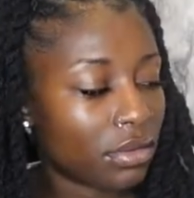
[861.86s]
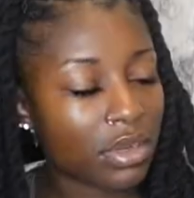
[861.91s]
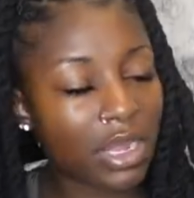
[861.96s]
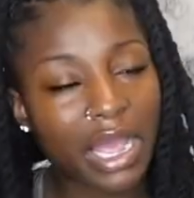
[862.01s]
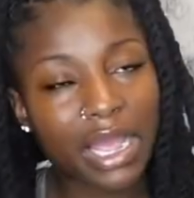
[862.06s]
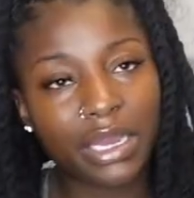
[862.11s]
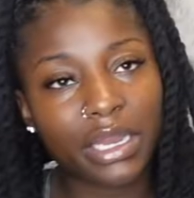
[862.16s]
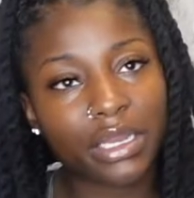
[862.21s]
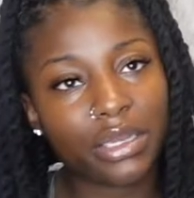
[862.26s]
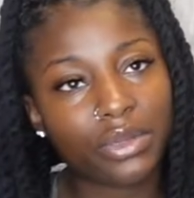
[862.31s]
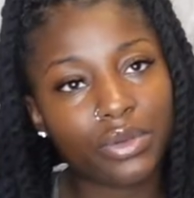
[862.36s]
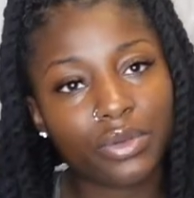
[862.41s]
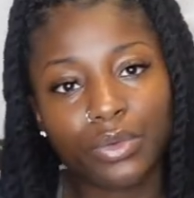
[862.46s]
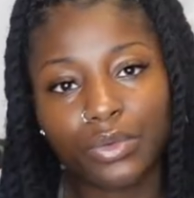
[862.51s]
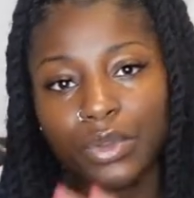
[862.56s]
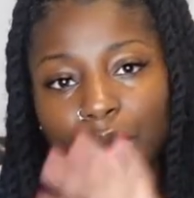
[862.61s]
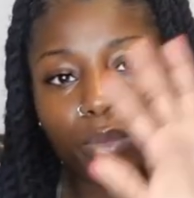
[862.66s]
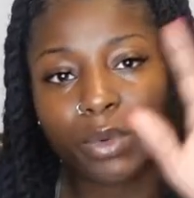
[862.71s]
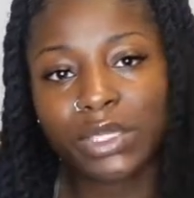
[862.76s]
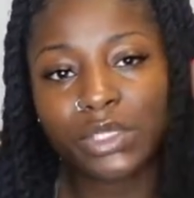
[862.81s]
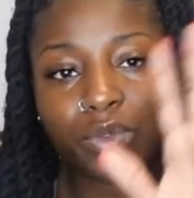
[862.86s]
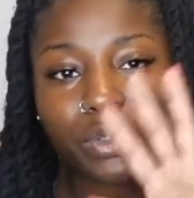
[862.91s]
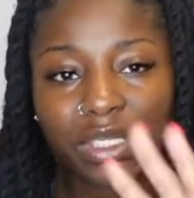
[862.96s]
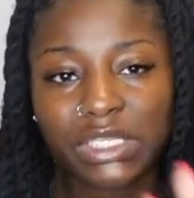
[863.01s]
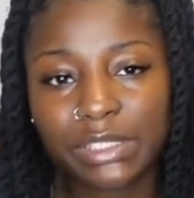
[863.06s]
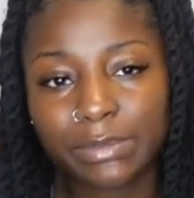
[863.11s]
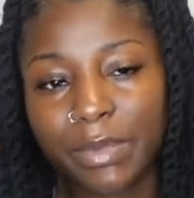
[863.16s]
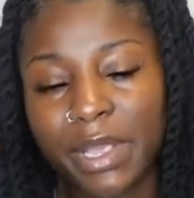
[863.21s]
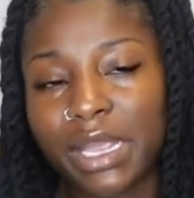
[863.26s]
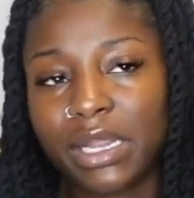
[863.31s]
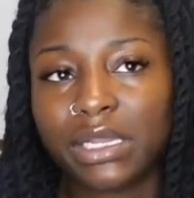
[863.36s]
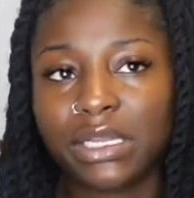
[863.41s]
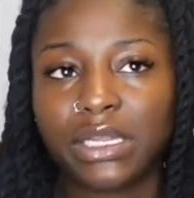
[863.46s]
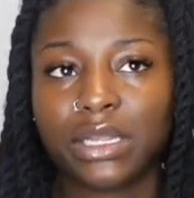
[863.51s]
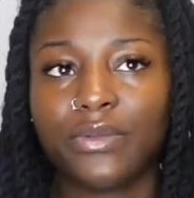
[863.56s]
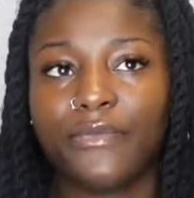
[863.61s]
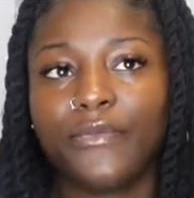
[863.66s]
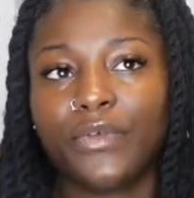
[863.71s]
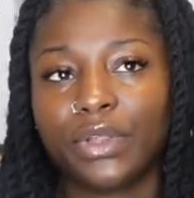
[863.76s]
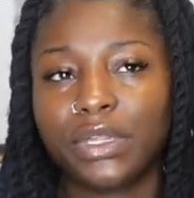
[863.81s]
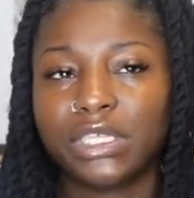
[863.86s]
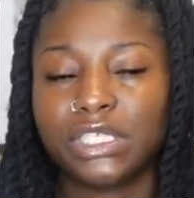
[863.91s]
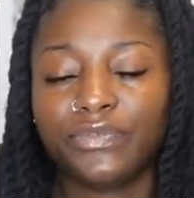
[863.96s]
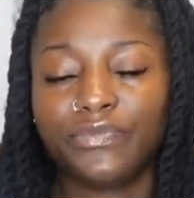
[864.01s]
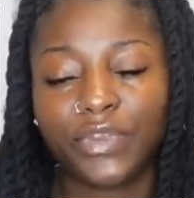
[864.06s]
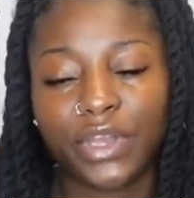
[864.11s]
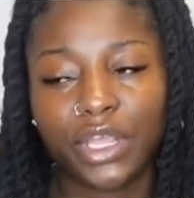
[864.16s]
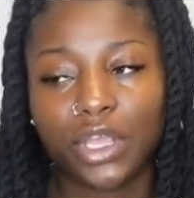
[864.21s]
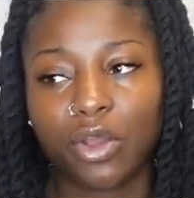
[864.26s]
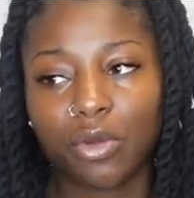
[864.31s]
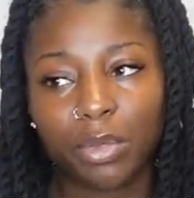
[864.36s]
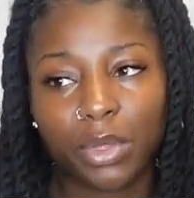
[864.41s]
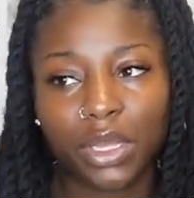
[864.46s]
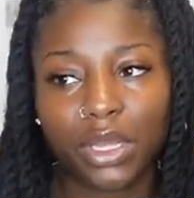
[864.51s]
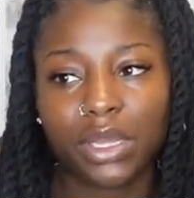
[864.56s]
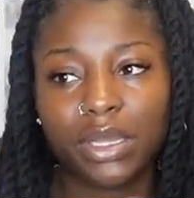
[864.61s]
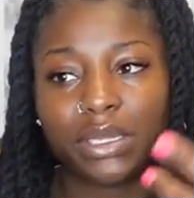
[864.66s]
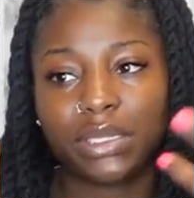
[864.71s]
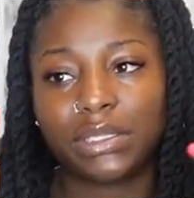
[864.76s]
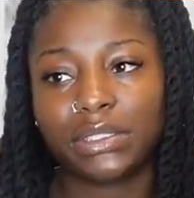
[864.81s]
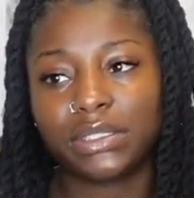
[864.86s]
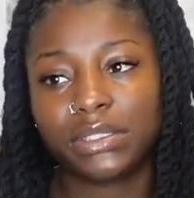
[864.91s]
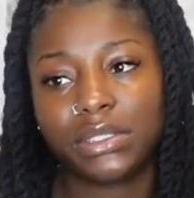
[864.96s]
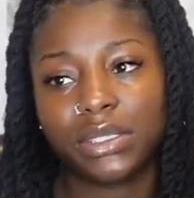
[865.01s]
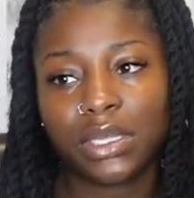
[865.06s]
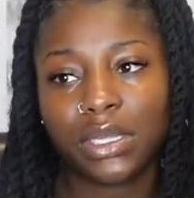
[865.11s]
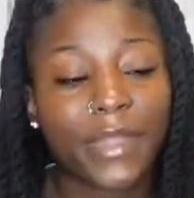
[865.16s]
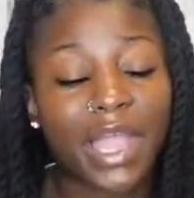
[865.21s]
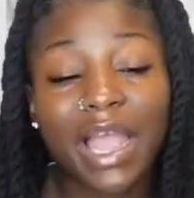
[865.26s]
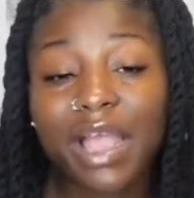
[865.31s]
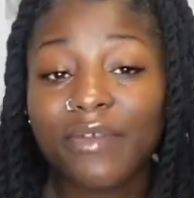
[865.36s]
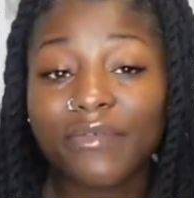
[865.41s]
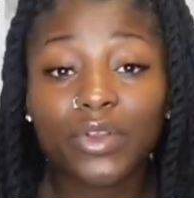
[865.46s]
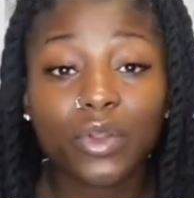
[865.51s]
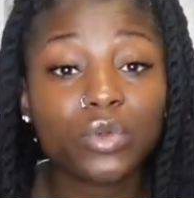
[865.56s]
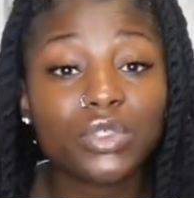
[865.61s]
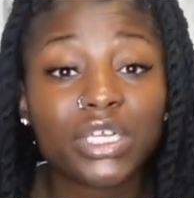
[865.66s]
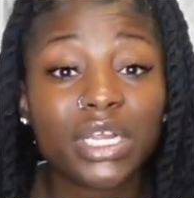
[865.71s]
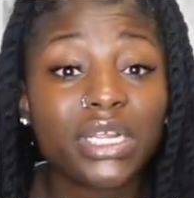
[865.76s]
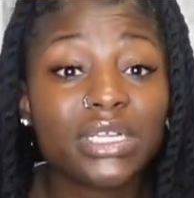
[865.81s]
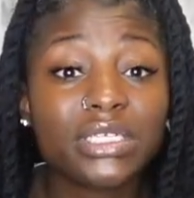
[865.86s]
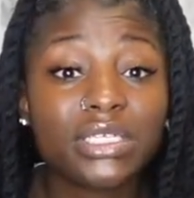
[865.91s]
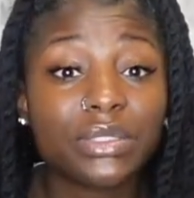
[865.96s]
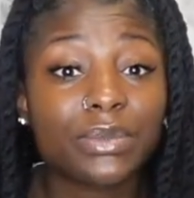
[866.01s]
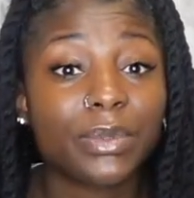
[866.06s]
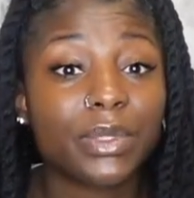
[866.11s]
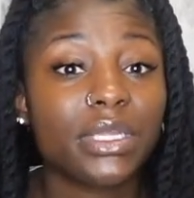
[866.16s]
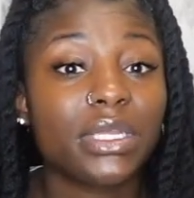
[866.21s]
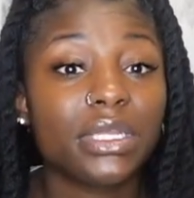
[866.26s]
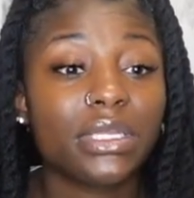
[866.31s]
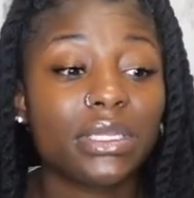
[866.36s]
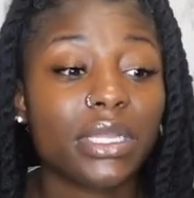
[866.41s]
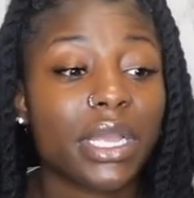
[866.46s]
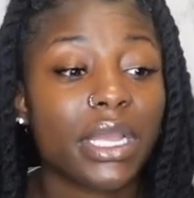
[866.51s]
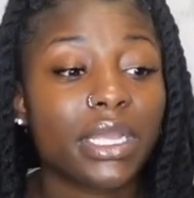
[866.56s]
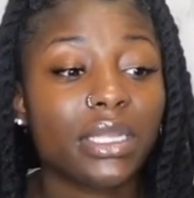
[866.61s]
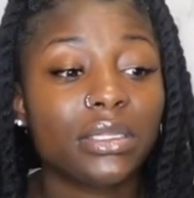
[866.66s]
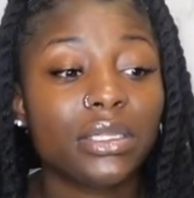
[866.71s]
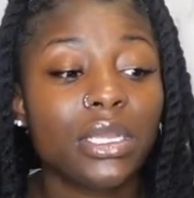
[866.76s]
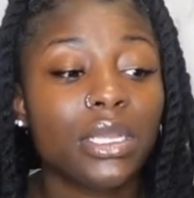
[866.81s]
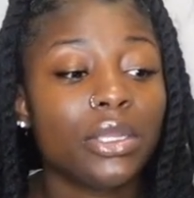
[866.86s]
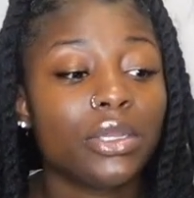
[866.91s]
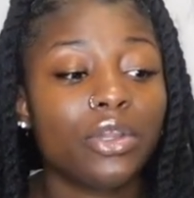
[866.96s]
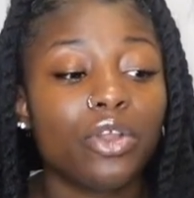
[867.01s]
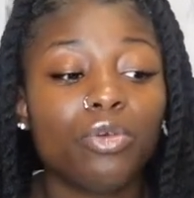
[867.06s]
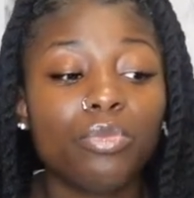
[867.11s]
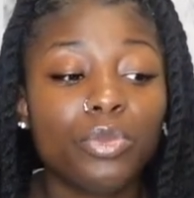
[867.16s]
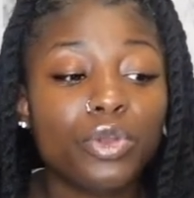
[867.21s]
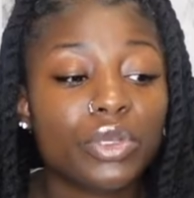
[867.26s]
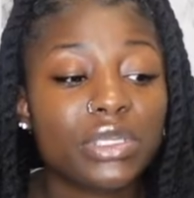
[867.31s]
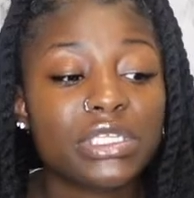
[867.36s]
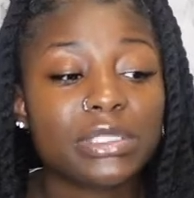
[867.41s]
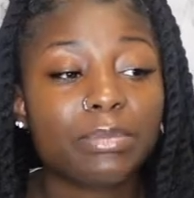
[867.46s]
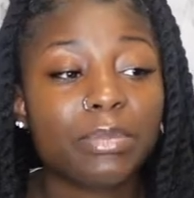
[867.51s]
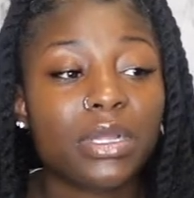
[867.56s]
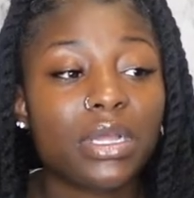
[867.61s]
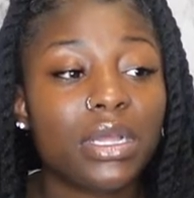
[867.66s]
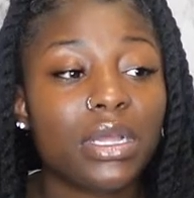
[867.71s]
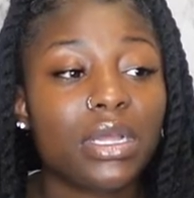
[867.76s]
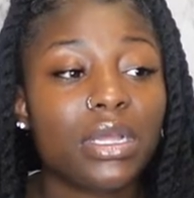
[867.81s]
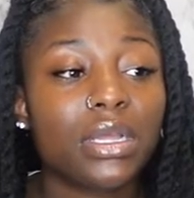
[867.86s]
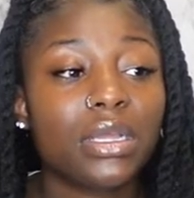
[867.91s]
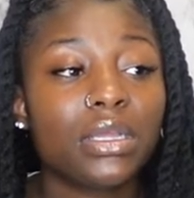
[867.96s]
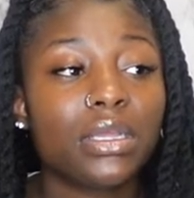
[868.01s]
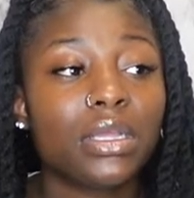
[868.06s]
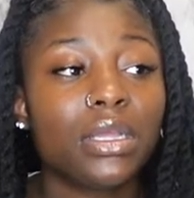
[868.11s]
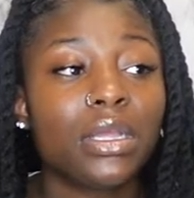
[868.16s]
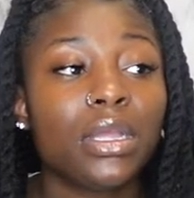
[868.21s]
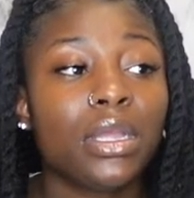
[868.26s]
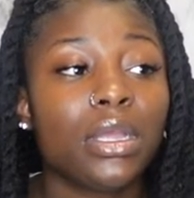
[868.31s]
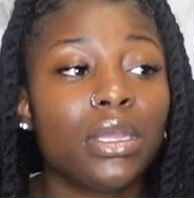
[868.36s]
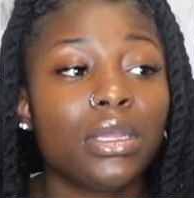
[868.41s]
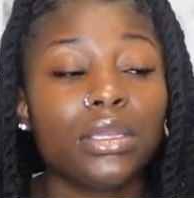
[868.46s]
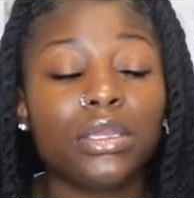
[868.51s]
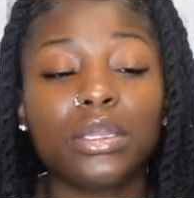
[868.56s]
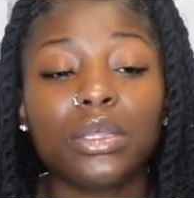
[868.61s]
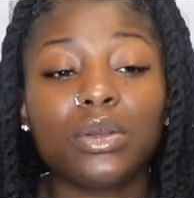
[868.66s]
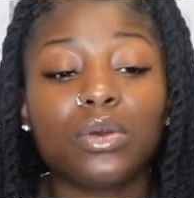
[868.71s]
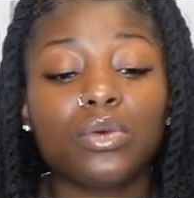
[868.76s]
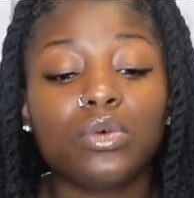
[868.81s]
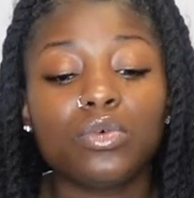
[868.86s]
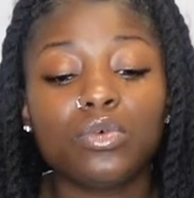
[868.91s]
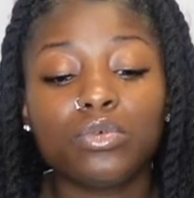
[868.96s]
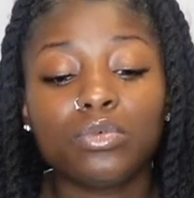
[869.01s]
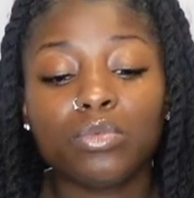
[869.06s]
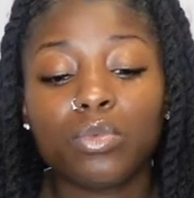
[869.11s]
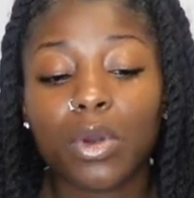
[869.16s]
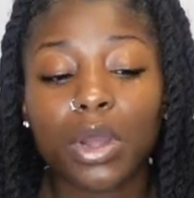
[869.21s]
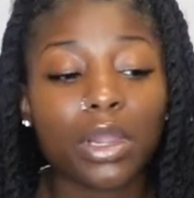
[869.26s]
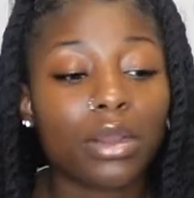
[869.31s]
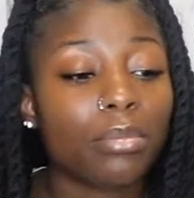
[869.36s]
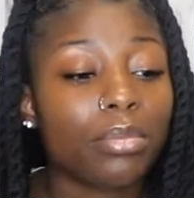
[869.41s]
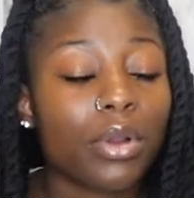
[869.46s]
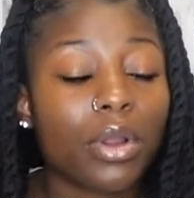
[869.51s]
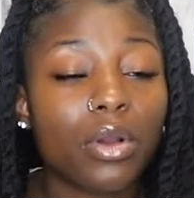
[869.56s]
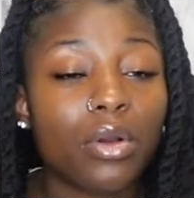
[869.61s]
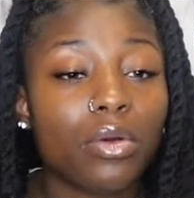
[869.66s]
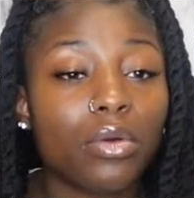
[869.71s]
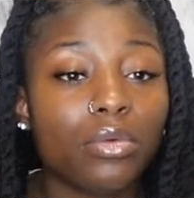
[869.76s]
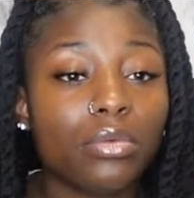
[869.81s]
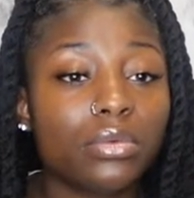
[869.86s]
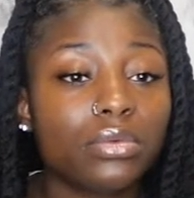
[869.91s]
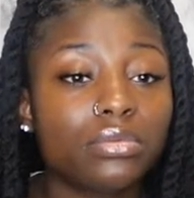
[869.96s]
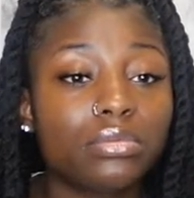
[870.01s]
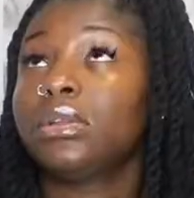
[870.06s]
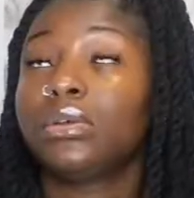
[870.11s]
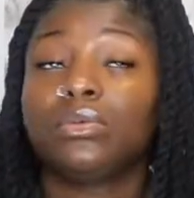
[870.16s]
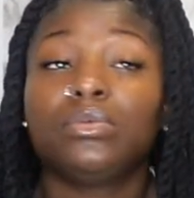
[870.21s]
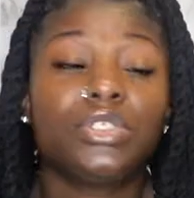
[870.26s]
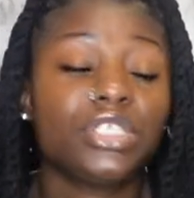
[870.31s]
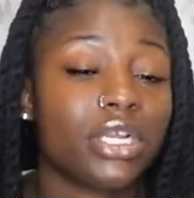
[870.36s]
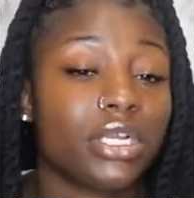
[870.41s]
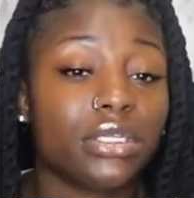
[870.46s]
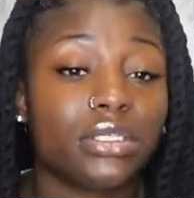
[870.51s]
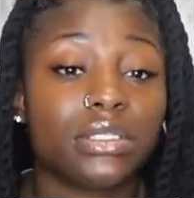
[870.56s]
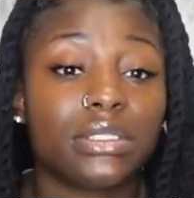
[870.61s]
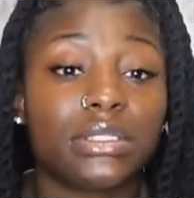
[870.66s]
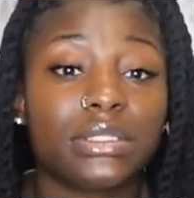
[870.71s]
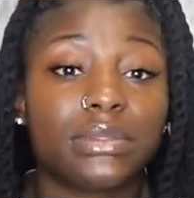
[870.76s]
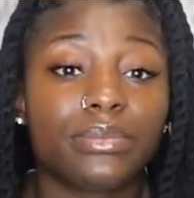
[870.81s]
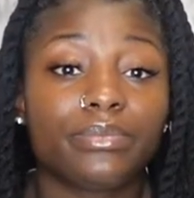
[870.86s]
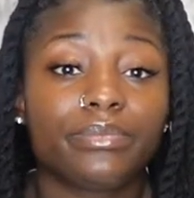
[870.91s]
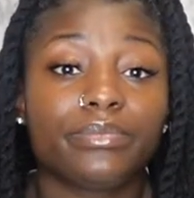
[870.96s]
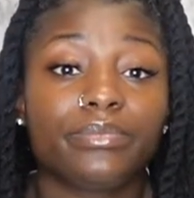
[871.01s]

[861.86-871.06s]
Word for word: I didn't do the what to expect for this video because I have no changes really. Like, no mucus plug, no water broke, no changes.